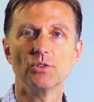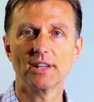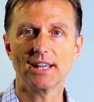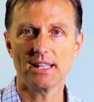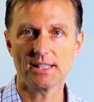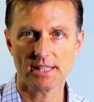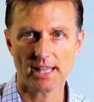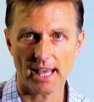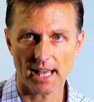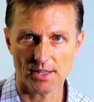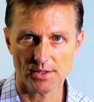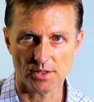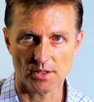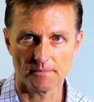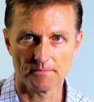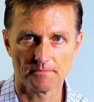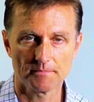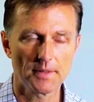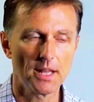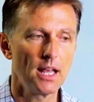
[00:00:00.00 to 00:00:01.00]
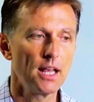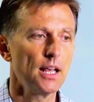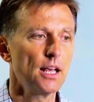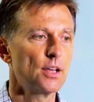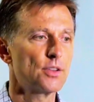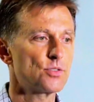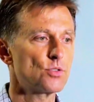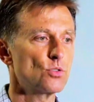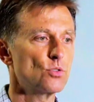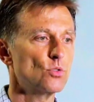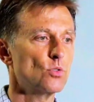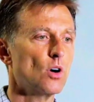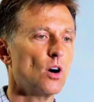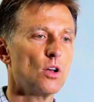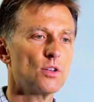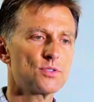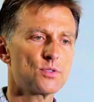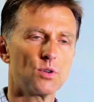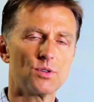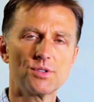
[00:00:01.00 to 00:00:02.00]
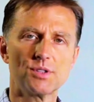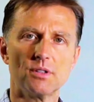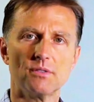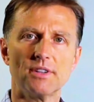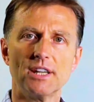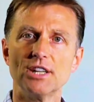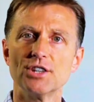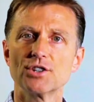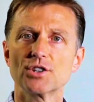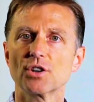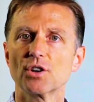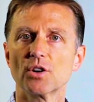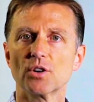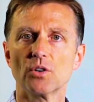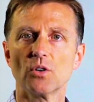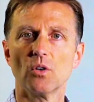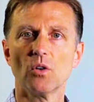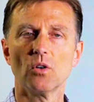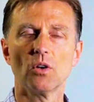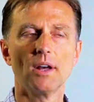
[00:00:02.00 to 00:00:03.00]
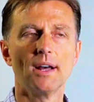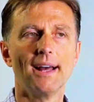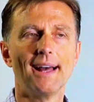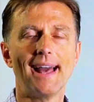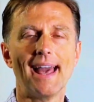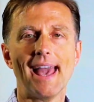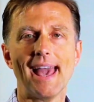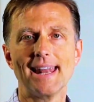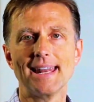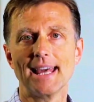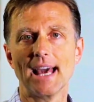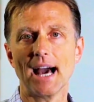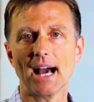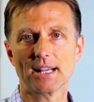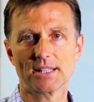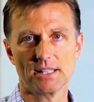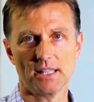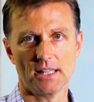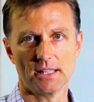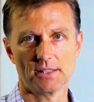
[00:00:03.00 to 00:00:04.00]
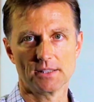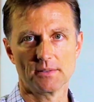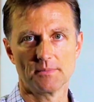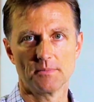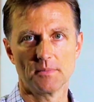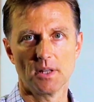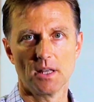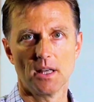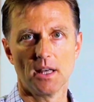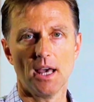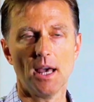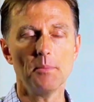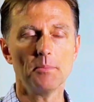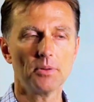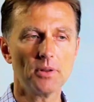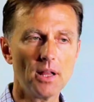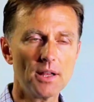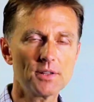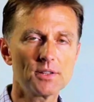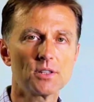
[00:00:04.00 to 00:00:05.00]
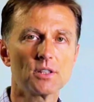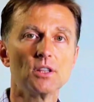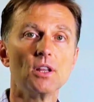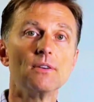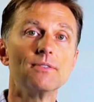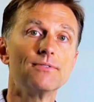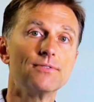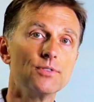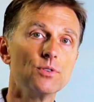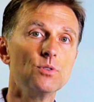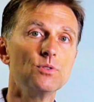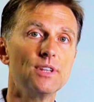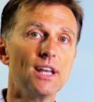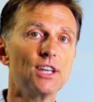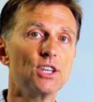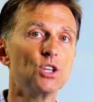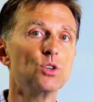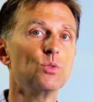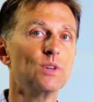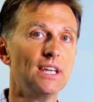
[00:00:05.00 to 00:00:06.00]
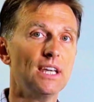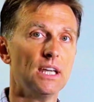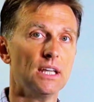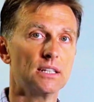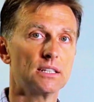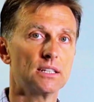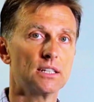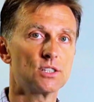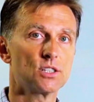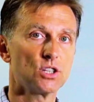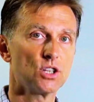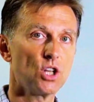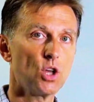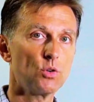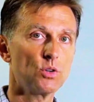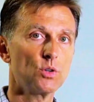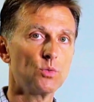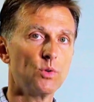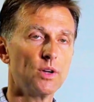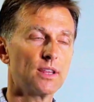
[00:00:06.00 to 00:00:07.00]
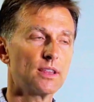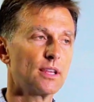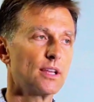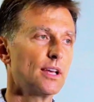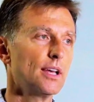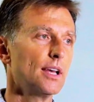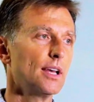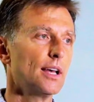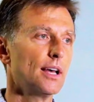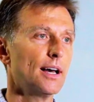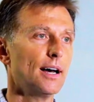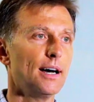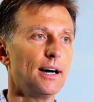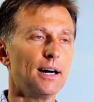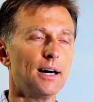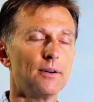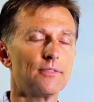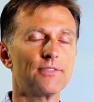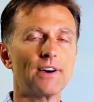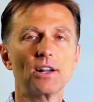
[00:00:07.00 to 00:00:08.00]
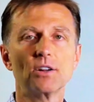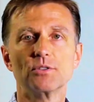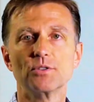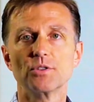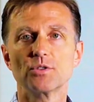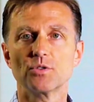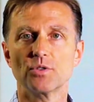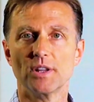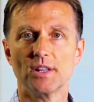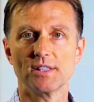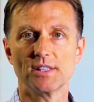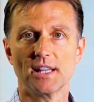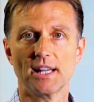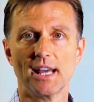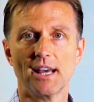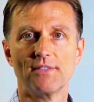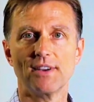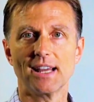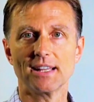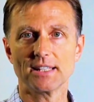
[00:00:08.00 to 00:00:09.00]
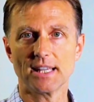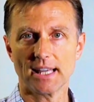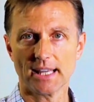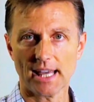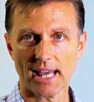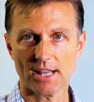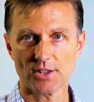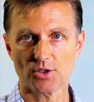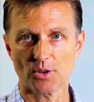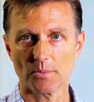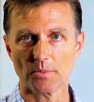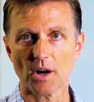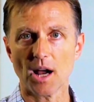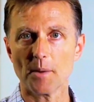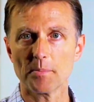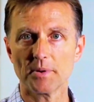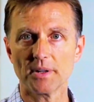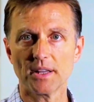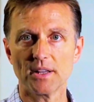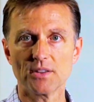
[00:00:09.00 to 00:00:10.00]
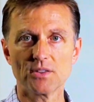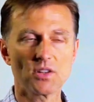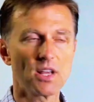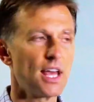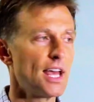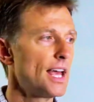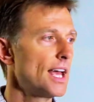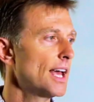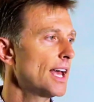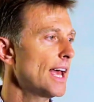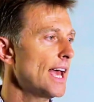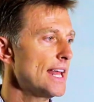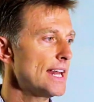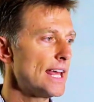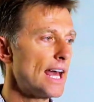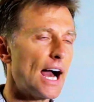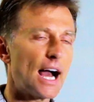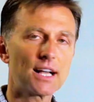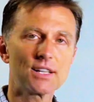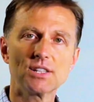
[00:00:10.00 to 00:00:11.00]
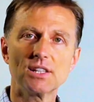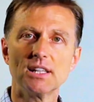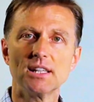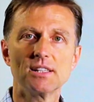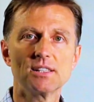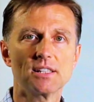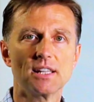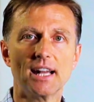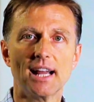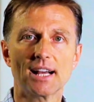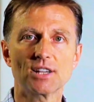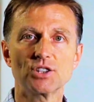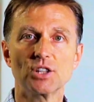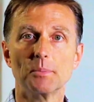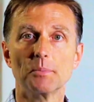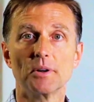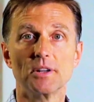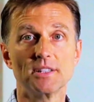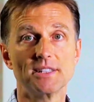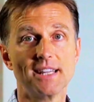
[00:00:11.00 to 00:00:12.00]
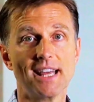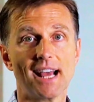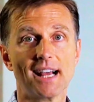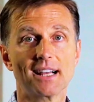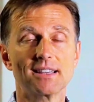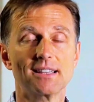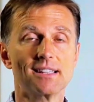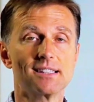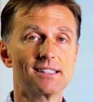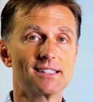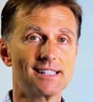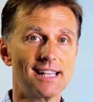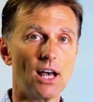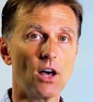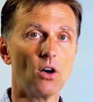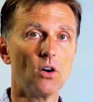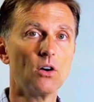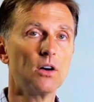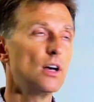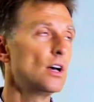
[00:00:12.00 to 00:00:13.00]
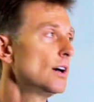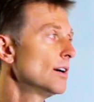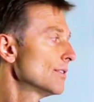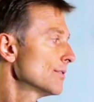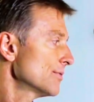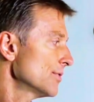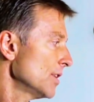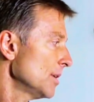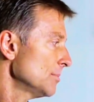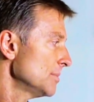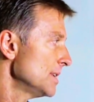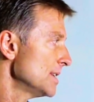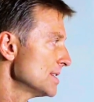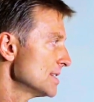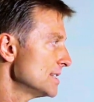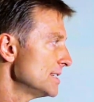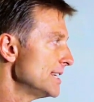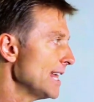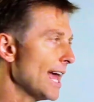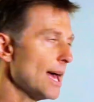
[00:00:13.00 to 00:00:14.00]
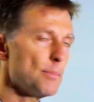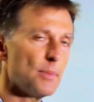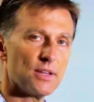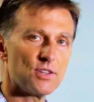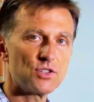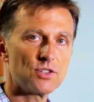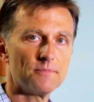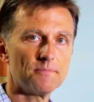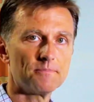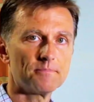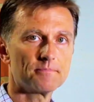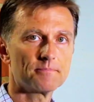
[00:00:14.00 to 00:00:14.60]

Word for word: you against cancer through all sorts of internal antioxidants. And plus, the food that you eat is loaded with uh, phytonutrients that have anti-cancer properties, antioxidants that actually protect the cell from this damage.